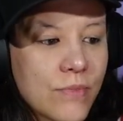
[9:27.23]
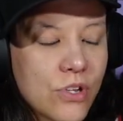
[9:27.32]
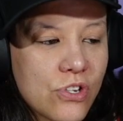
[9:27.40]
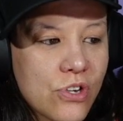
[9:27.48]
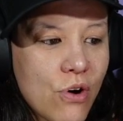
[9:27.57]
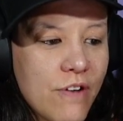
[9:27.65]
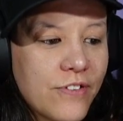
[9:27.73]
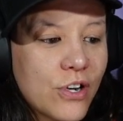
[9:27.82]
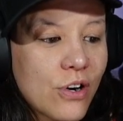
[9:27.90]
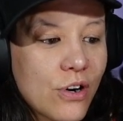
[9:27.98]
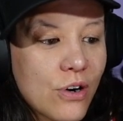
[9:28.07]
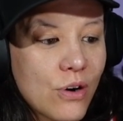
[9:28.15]
So if
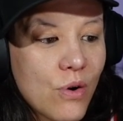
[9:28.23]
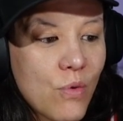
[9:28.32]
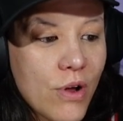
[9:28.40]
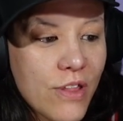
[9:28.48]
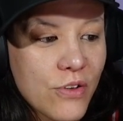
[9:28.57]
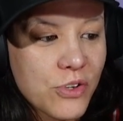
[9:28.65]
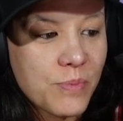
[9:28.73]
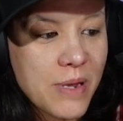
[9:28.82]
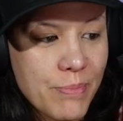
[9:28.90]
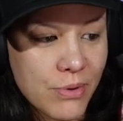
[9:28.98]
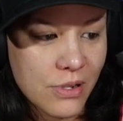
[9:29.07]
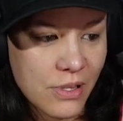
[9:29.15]
you're one of those
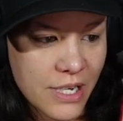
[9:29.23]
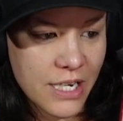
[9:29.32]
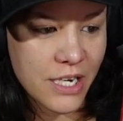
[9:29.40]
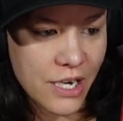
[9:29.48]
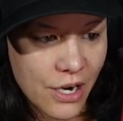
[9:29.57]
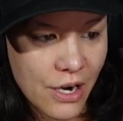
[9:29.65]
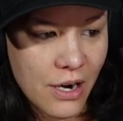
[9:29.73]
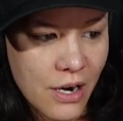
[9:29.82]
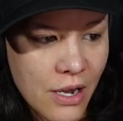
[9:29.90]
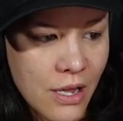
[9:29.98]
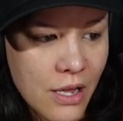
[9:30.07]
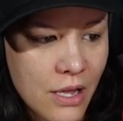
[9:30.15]
people in here,
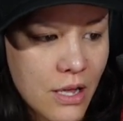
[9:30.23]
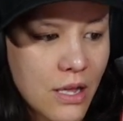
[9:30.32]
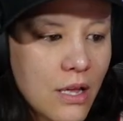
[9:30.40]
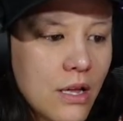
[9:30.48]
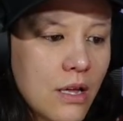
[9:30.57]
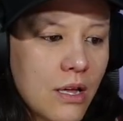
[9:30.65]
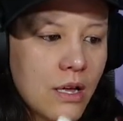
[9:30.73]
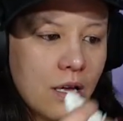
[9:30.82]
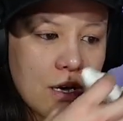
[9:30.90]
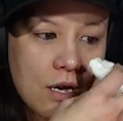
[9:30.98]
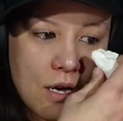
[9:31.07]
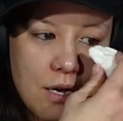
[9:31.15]

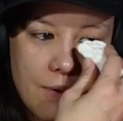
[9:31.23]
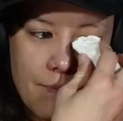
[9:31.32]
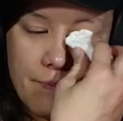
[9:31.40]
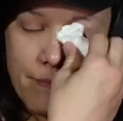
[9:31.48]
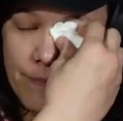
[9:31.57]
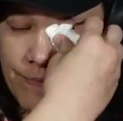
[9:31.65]
um,